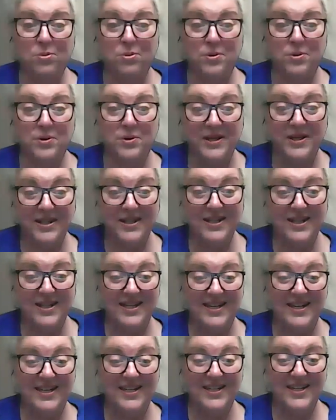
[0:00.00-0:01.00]

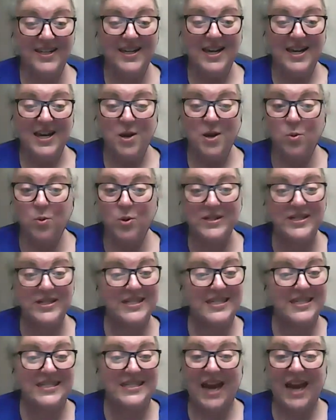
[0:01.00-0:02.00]
Really? But that it
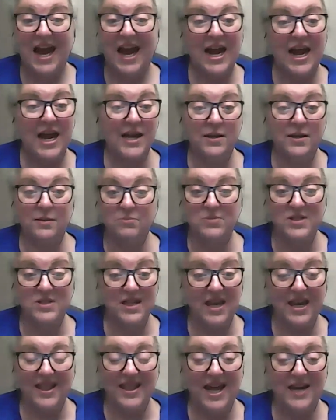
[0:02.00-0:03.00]
wasn't timed
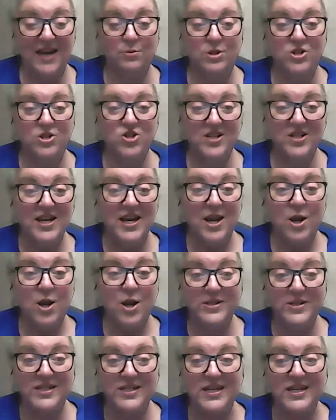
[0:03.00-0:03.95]
like that. It was, it wasn't. It was